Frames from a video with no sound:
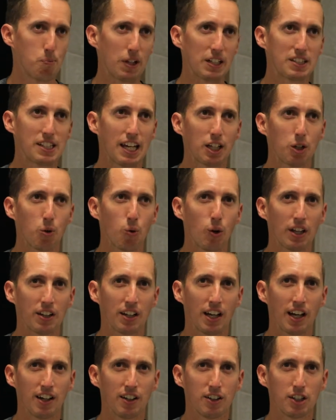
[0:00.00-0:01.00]
takeaway
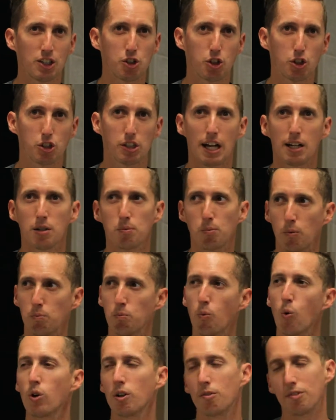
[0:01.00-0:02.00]
there is just kind of
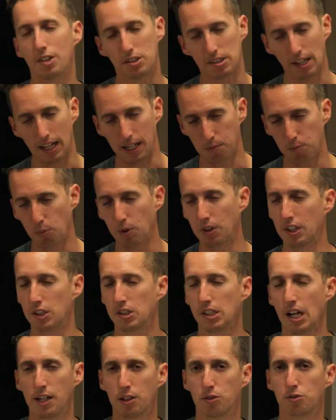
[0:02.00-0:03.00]
more of the same with this
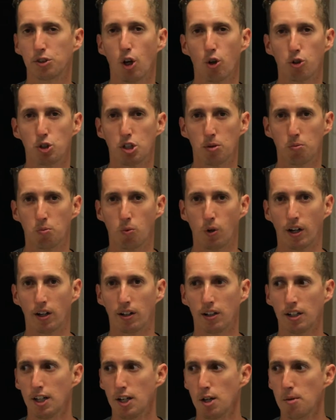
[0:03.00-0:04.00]
kind of coaching, where
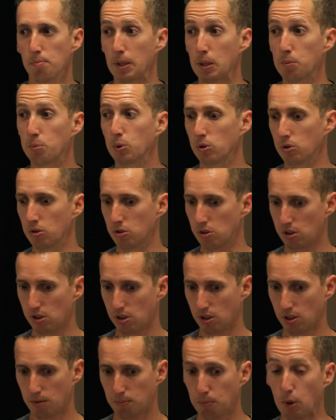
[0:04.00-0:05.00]

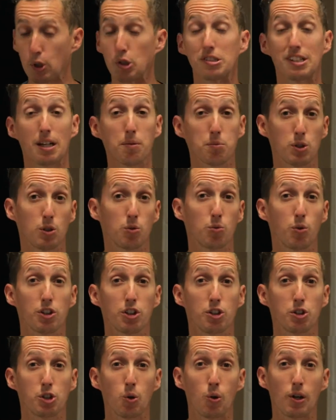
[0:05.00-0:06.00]
people's perception of what
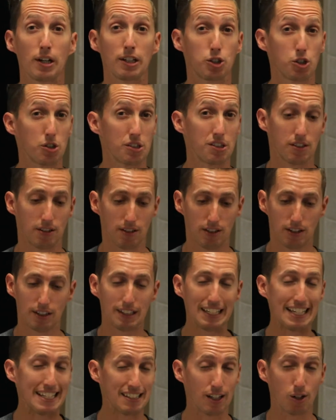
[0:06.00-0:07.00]
they're doing just
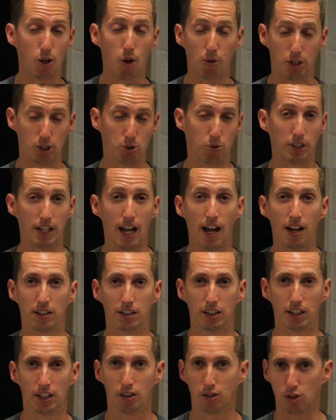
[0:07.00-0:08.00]
isn't always
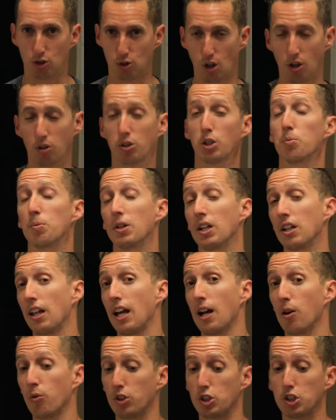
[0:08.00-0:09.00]
reality. You saw a little bit of
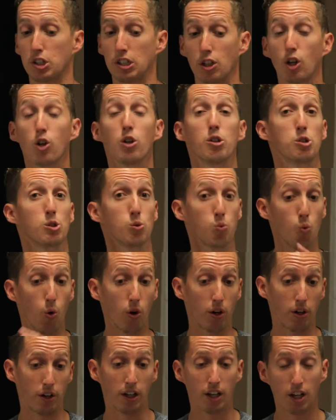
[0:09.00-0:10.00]
that, where she could have
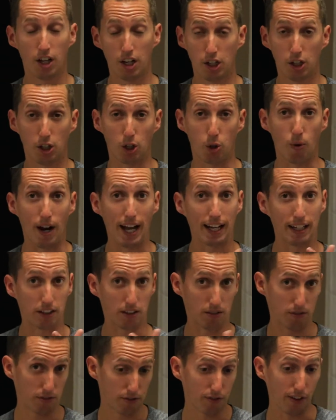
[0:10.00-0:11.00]
sworn her racquet
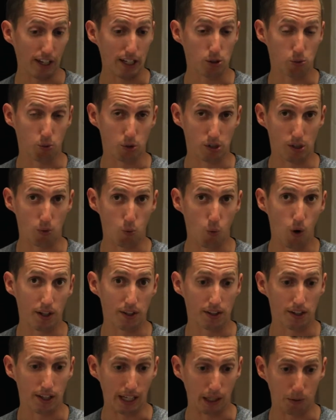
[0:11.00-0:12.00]
face was at one
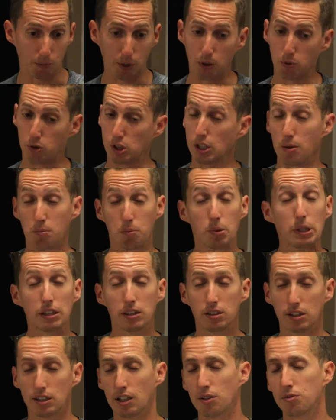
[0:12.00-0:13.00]
thing, but it was
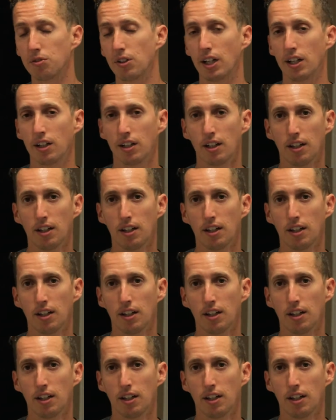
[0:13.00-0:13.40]
completely different.